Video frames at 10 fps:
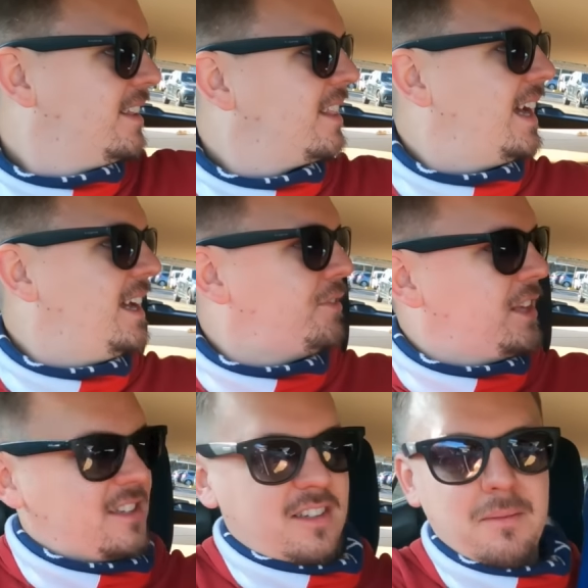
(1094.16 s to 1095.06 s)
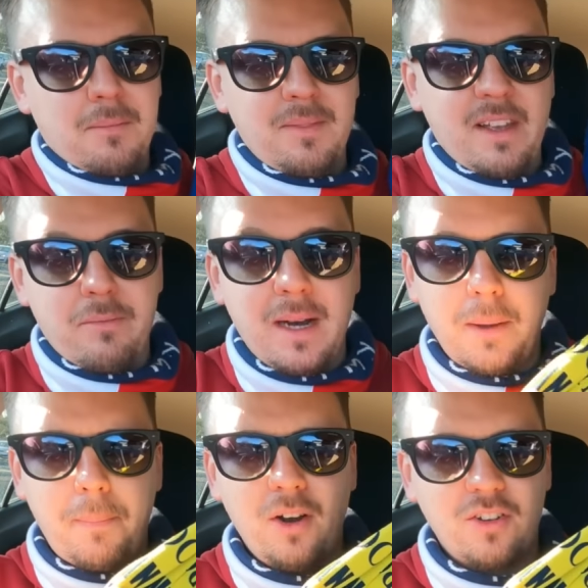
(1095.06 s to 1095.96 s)
Like if this Never
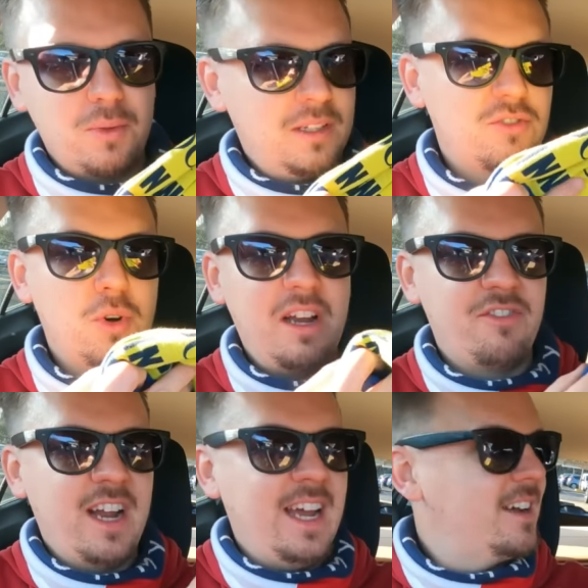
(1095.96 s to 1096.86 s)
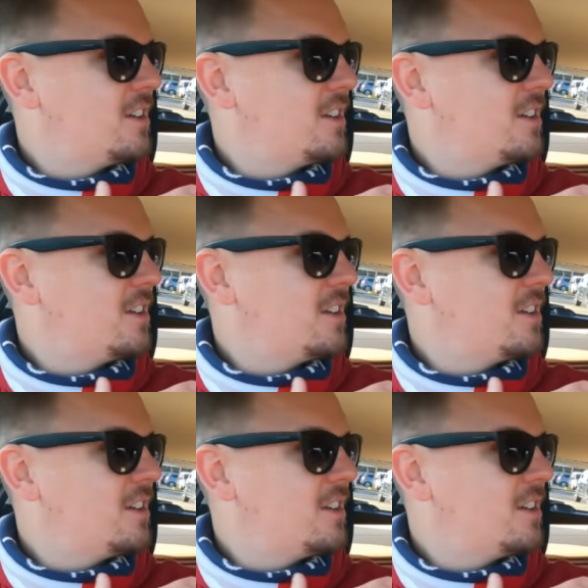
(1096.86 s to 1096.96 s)
Mind the Pollocks one's quite rare,